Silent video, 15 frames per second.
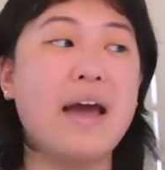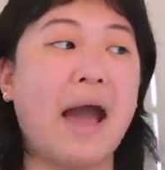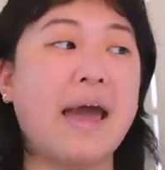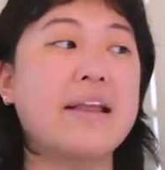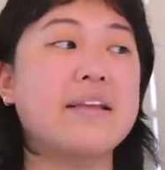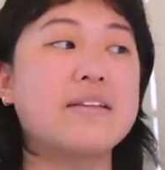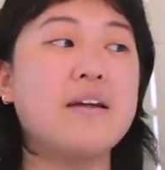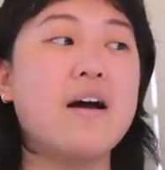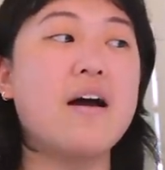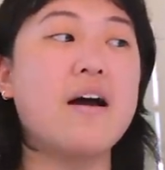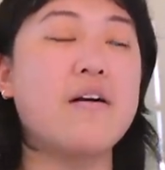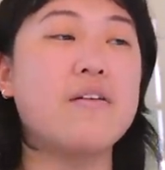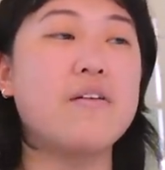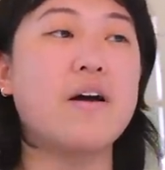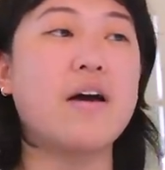And it's
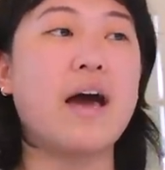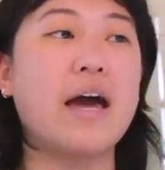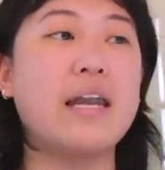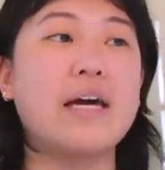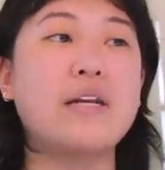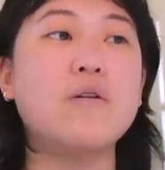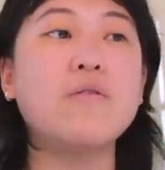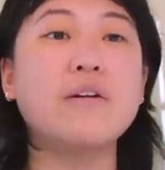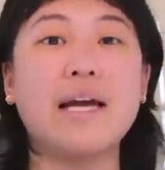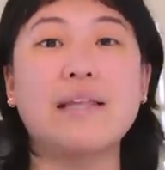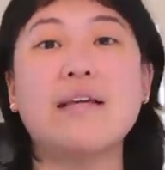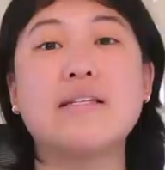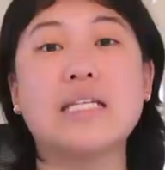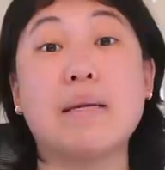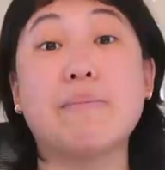not, and I don't get
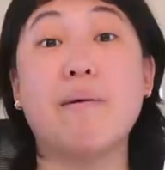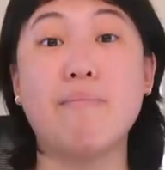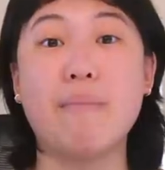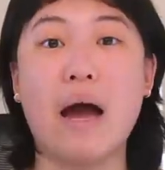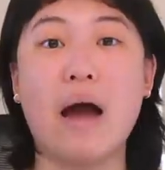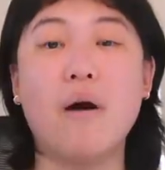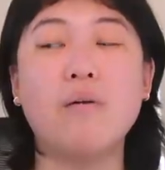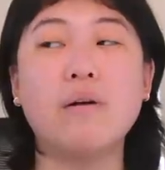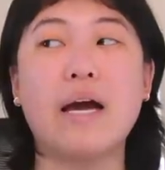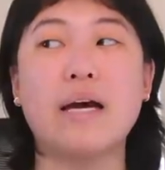the same amount